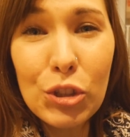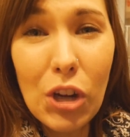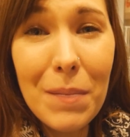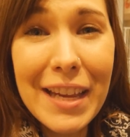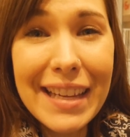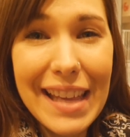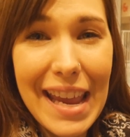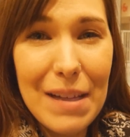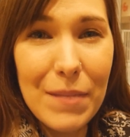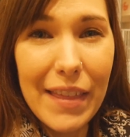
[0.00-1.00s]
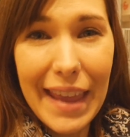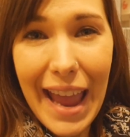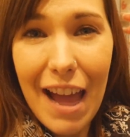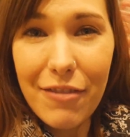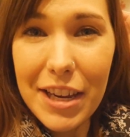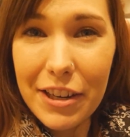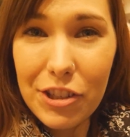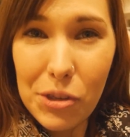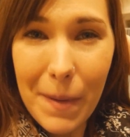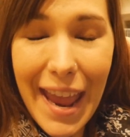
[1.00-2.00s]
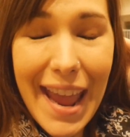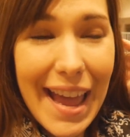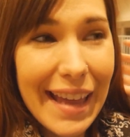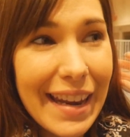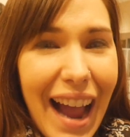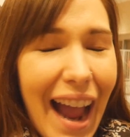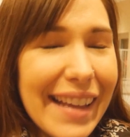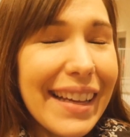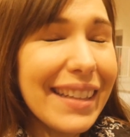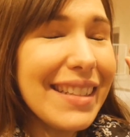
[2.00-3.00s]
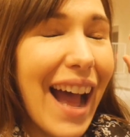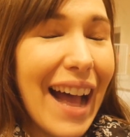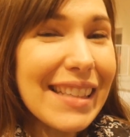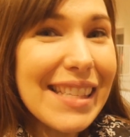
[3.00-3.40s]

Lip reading: drumming game that they have here in Japan. I cannot